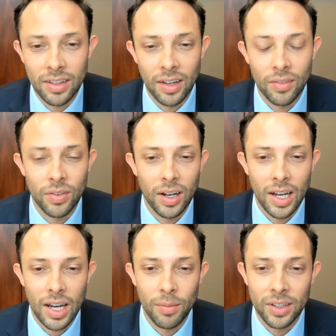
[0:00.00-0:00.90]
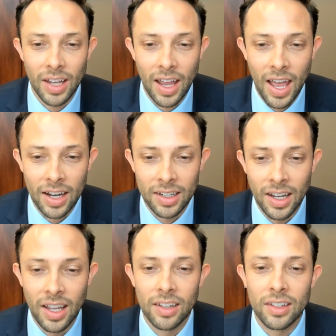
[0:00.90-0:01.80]
If you're unable to act,
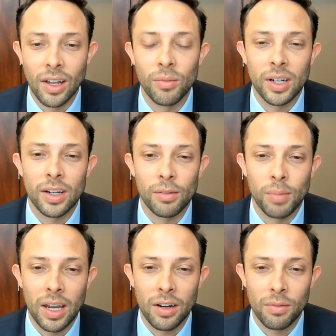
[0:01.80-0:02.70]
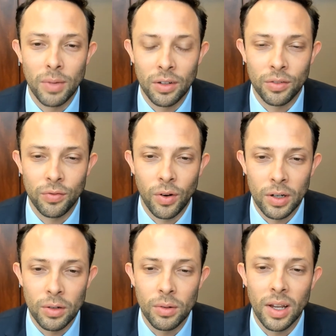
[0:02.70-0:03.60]
someone can pay your bills for
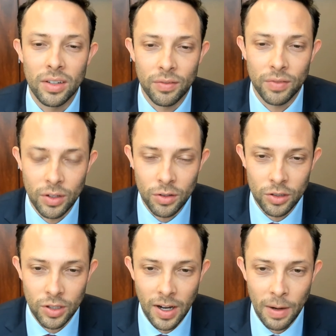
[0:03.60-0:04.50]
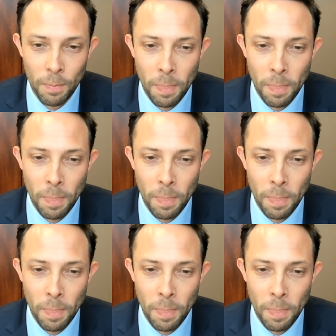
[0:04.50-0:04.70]
you as a fiduciary.